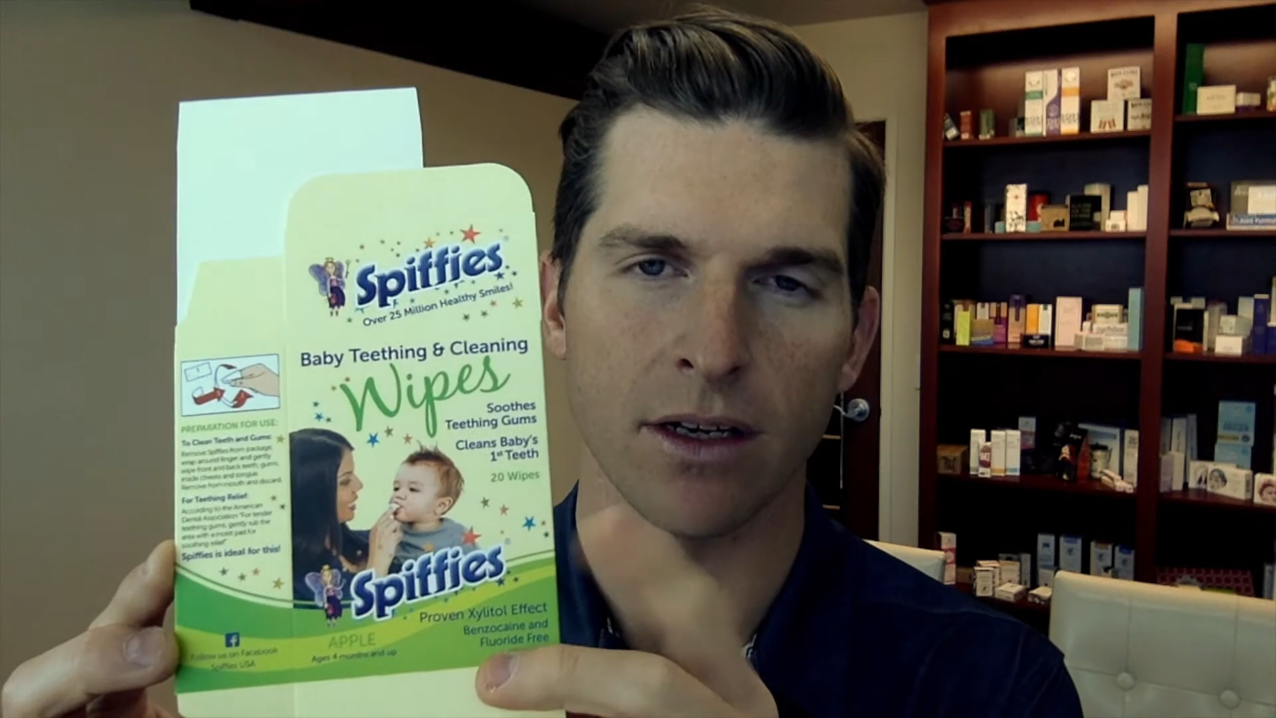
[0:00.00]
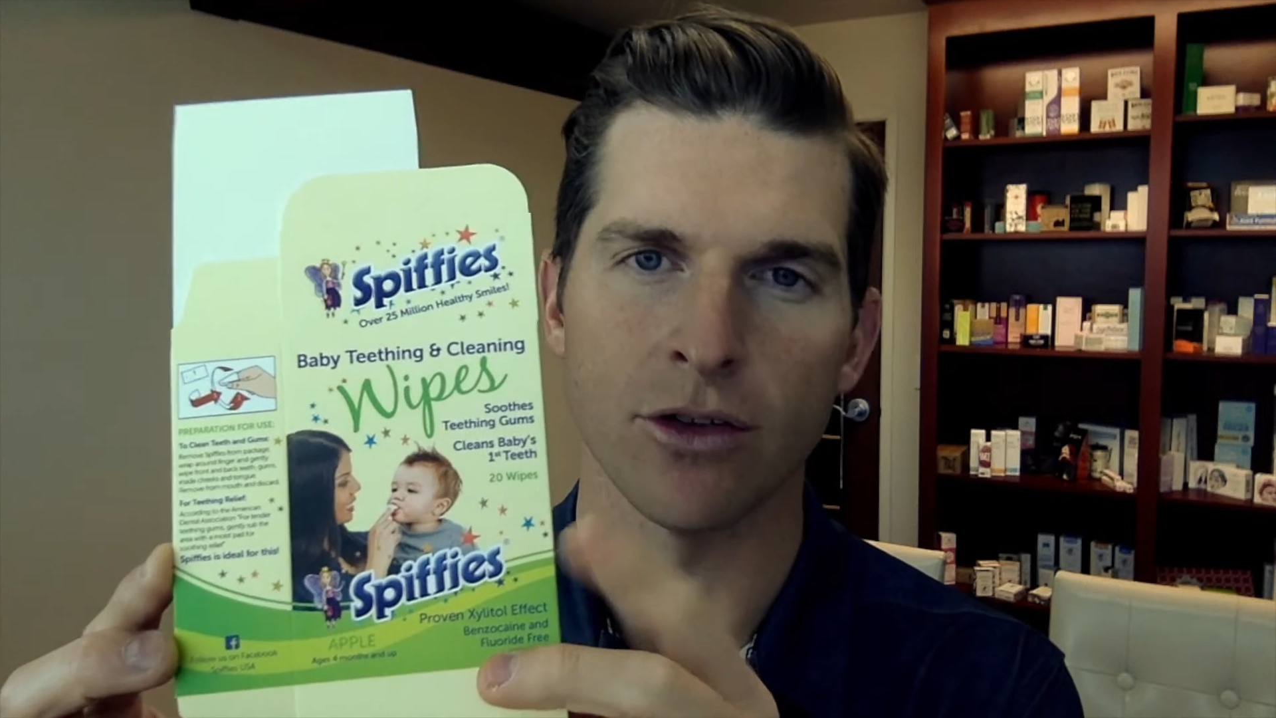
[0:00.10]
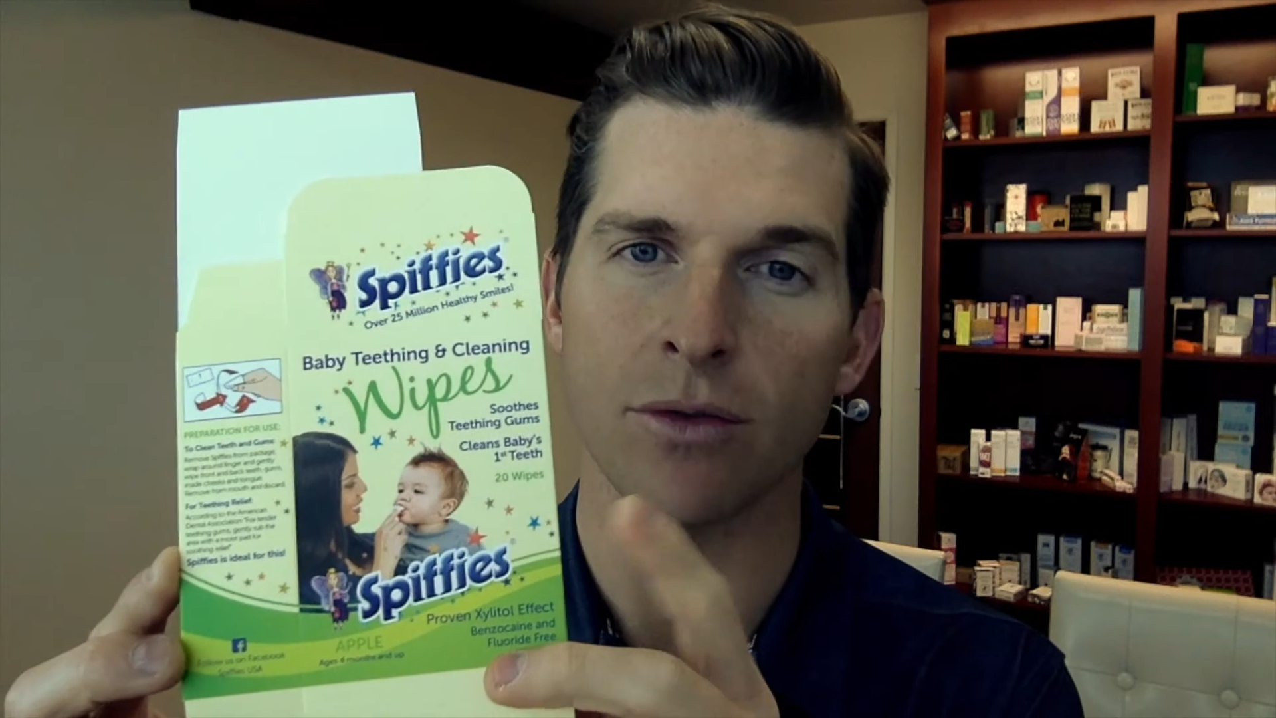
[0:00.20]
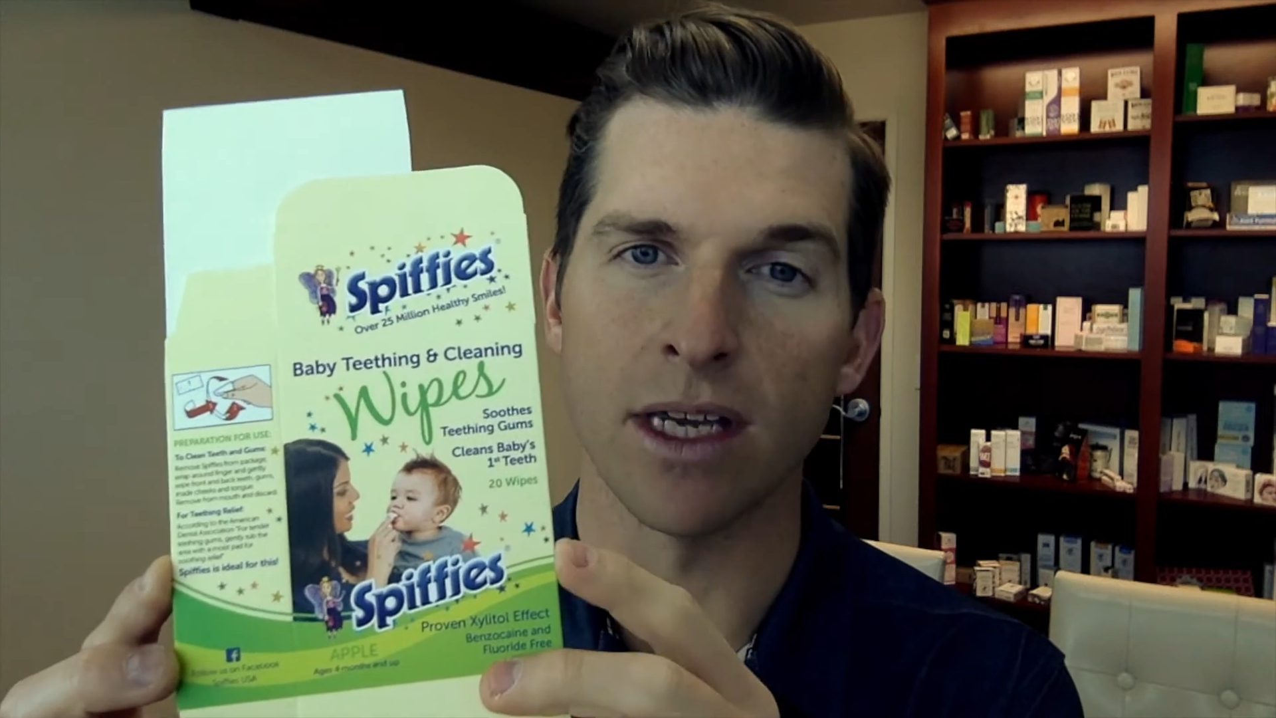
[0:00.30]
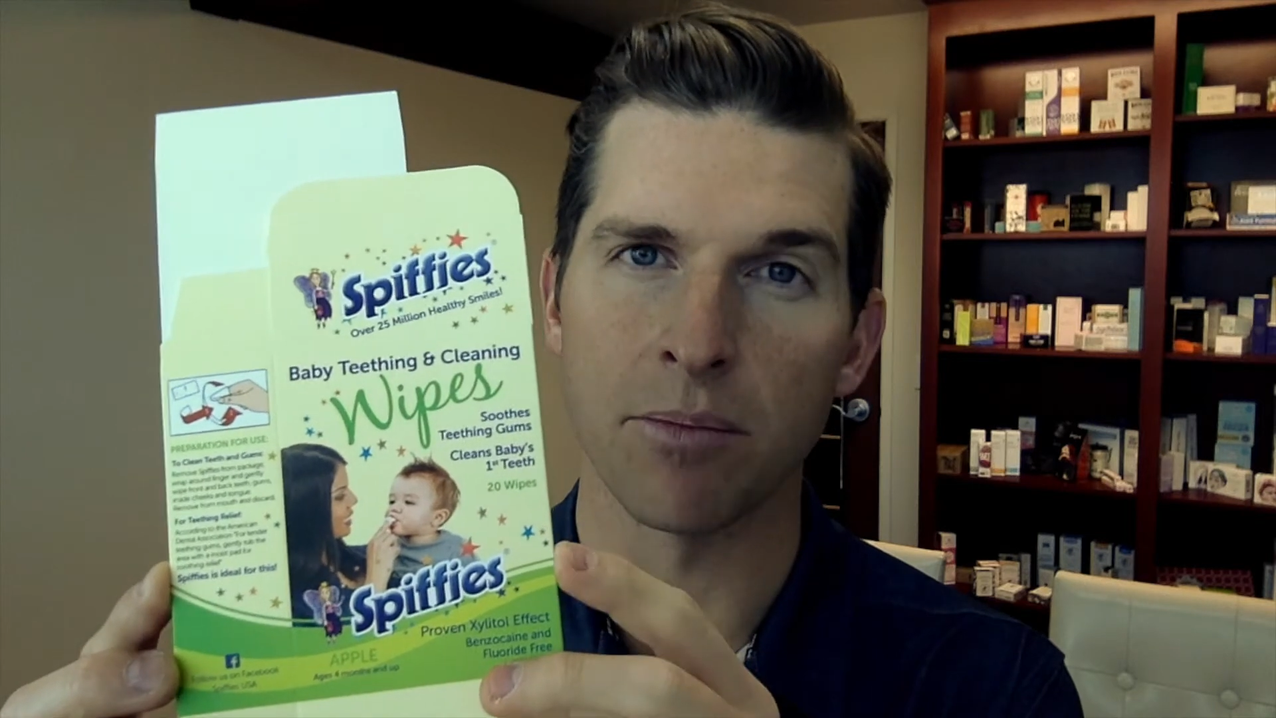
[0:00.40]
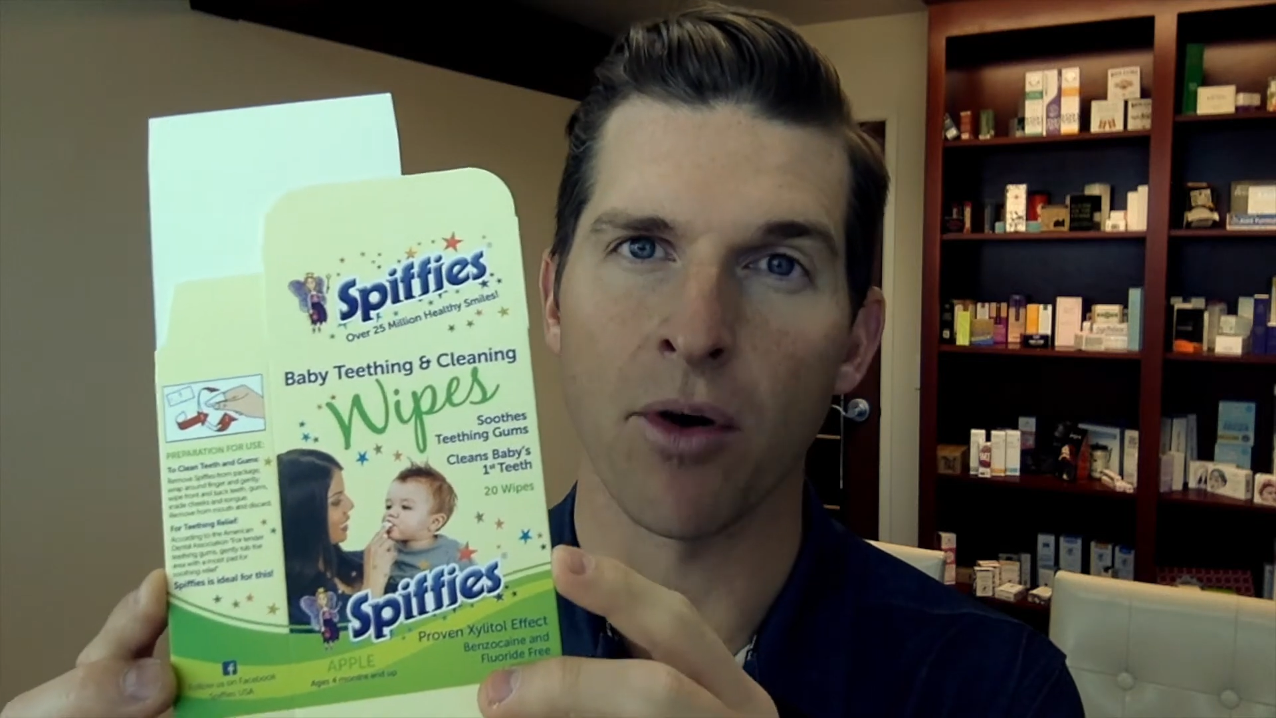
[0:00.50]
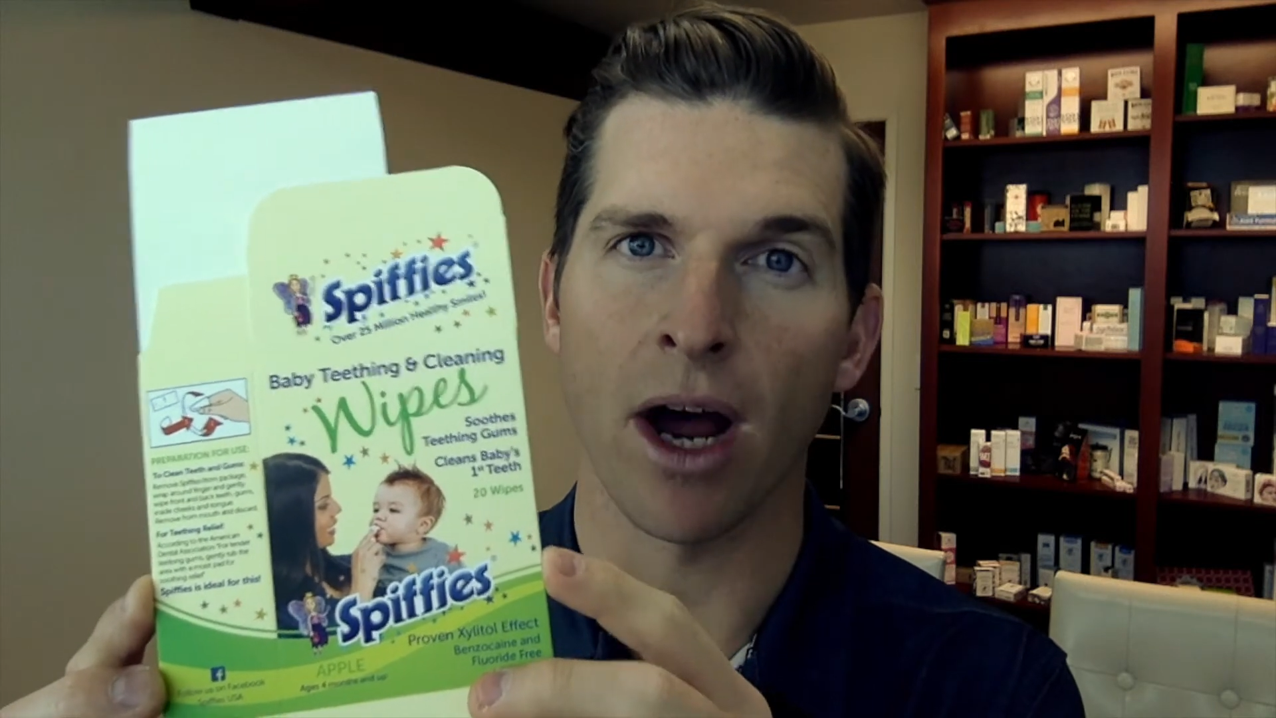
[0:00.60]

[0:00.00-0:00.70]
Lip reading: unique